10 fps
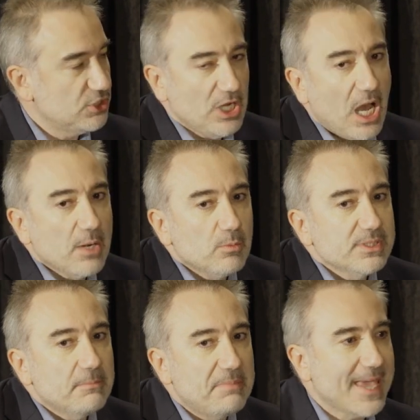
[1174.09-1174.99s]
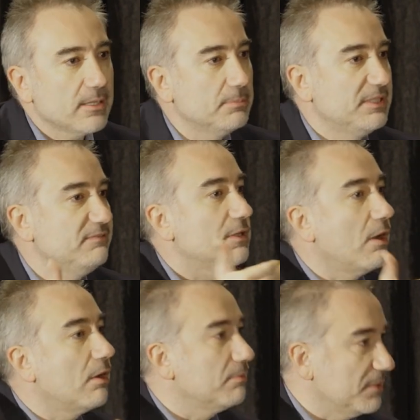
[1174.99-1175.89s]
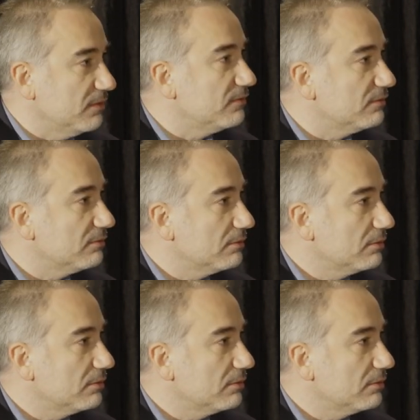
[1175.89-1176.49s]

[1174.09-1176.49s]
Jihad was a battle between armies.